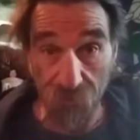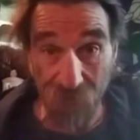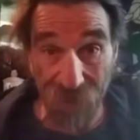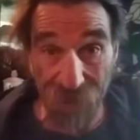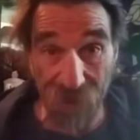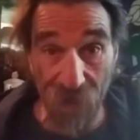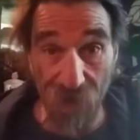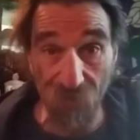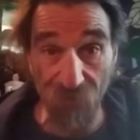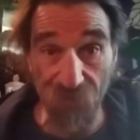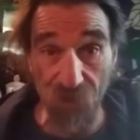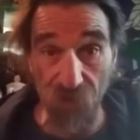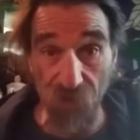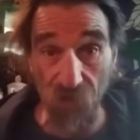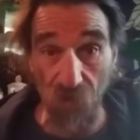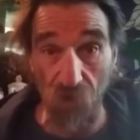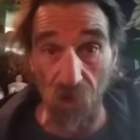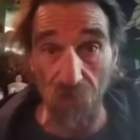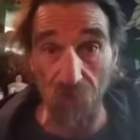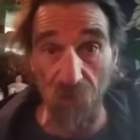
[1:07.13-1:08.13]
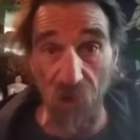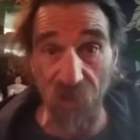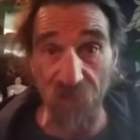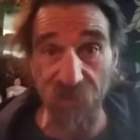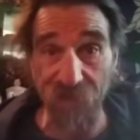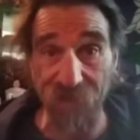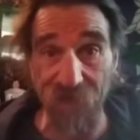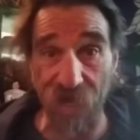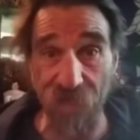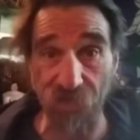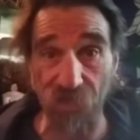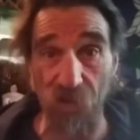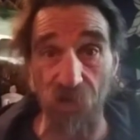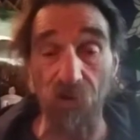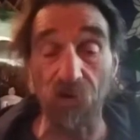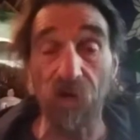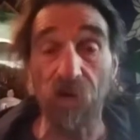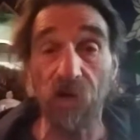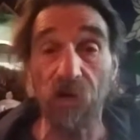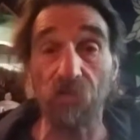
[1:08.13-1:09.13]
Out the door,
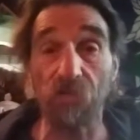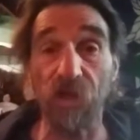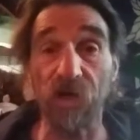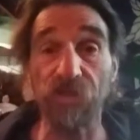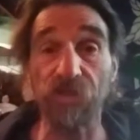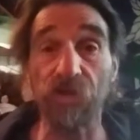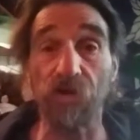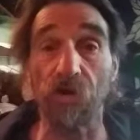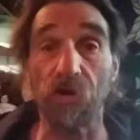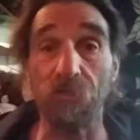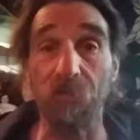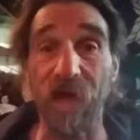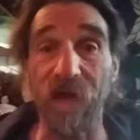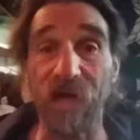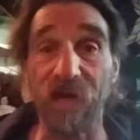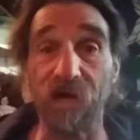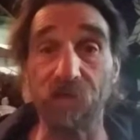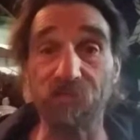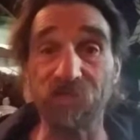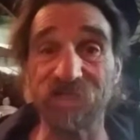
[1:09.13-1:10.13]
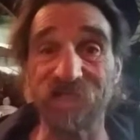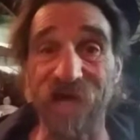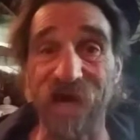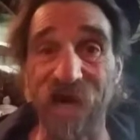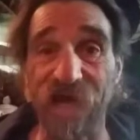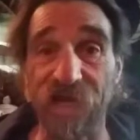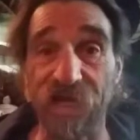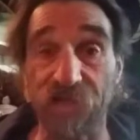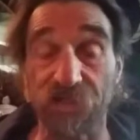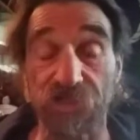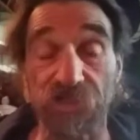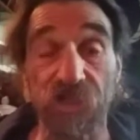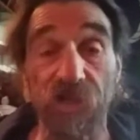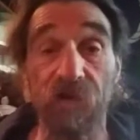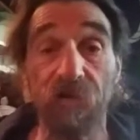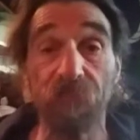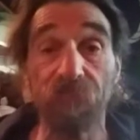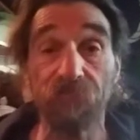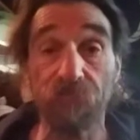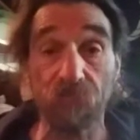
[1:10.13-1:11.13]
Monsanto, with your made-up science.
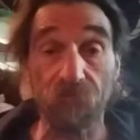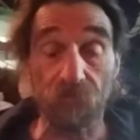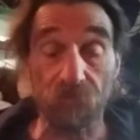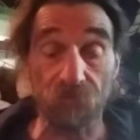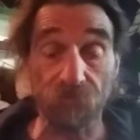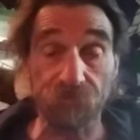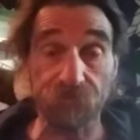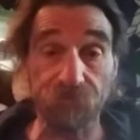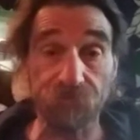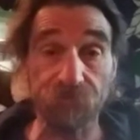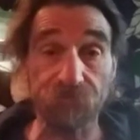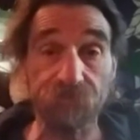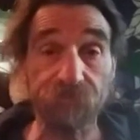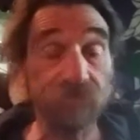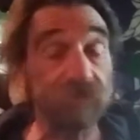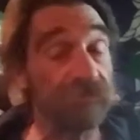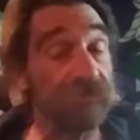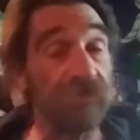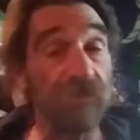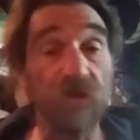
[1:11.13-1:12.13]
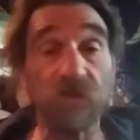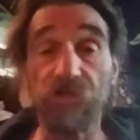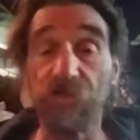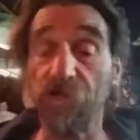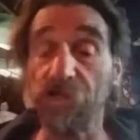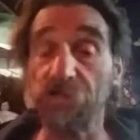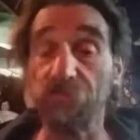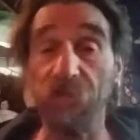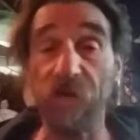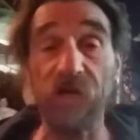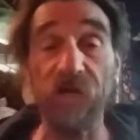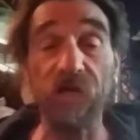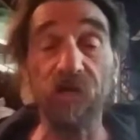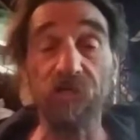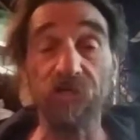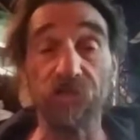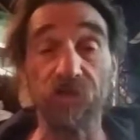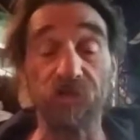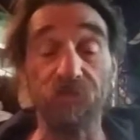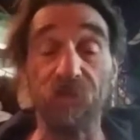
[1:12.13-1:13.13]
Just me.
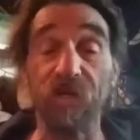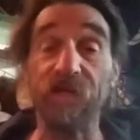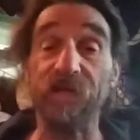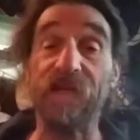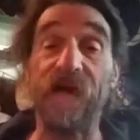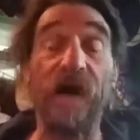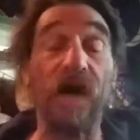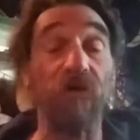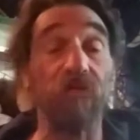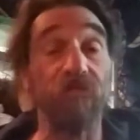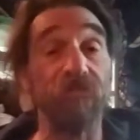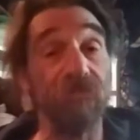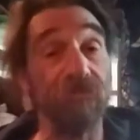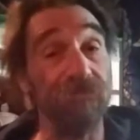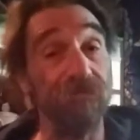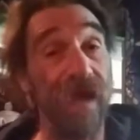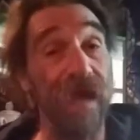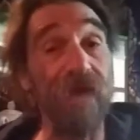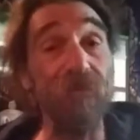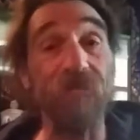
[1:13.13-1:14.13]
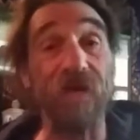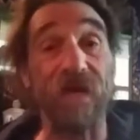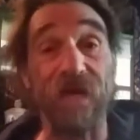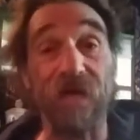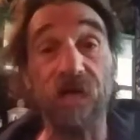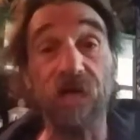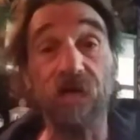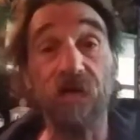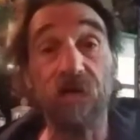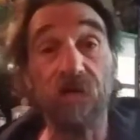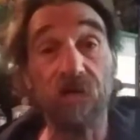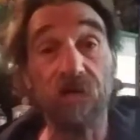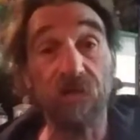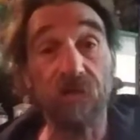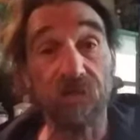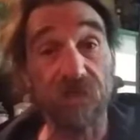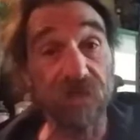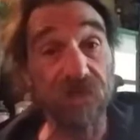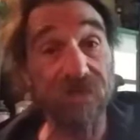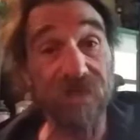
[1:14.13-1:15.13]
Now, maybe
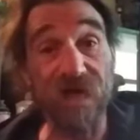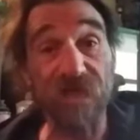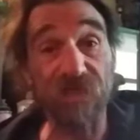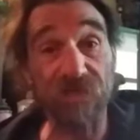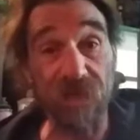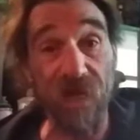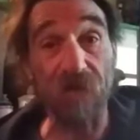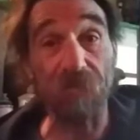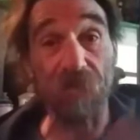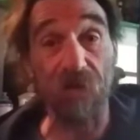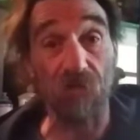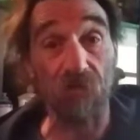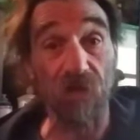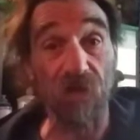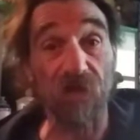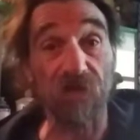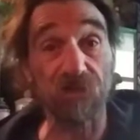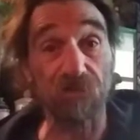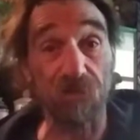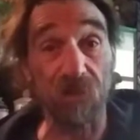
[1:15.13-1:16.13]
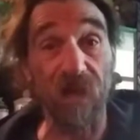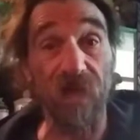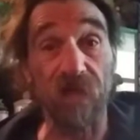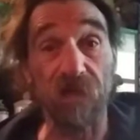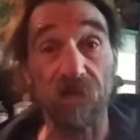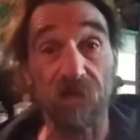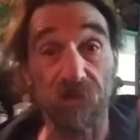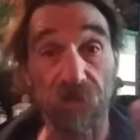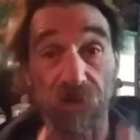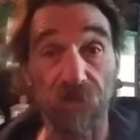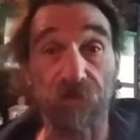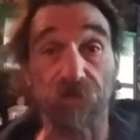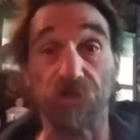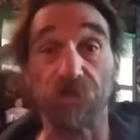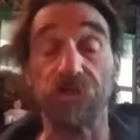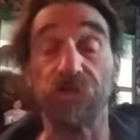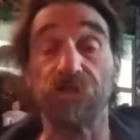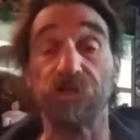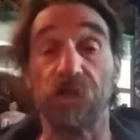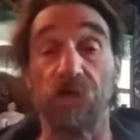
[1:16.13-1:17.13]
this next statement will explain the
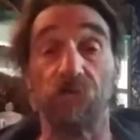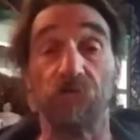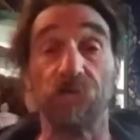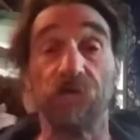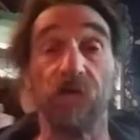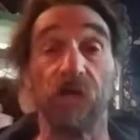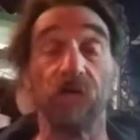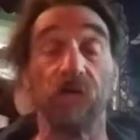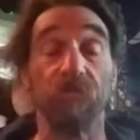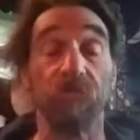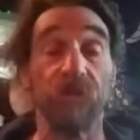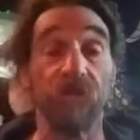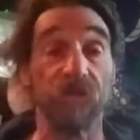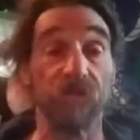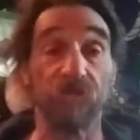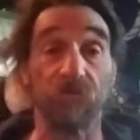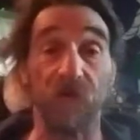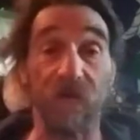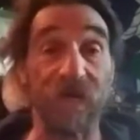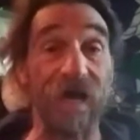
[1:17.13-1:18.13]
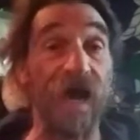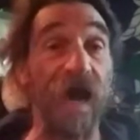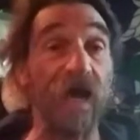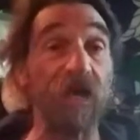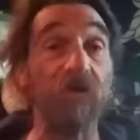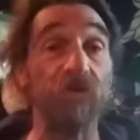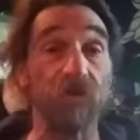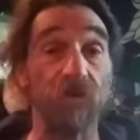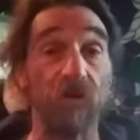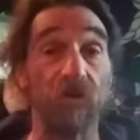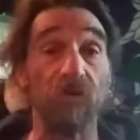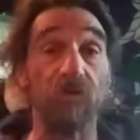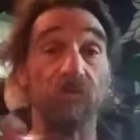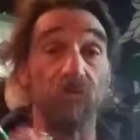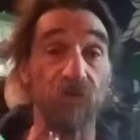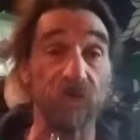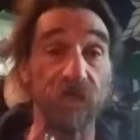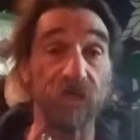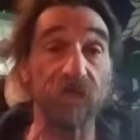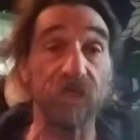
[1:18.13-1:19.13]
searches that were done on me this week. I don't know.
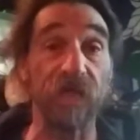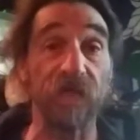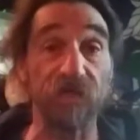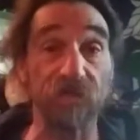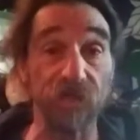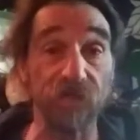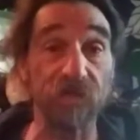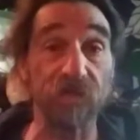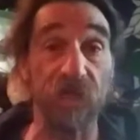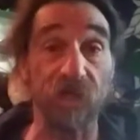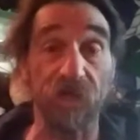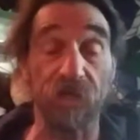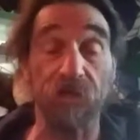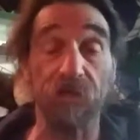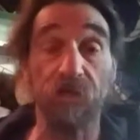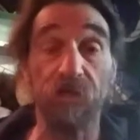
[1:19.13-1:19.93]
We'll get to that in just a second.